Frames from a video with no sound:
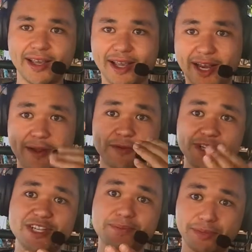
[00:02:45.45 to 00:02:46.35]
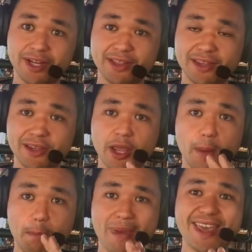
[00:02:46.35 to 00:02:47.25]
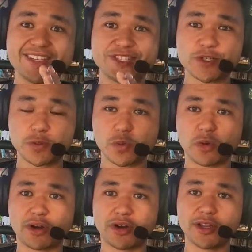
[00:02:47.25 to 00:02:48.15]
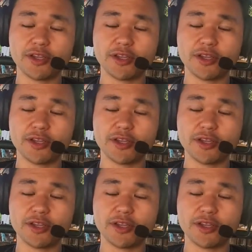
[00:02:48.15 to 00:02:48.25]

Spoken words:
And after each month, make sure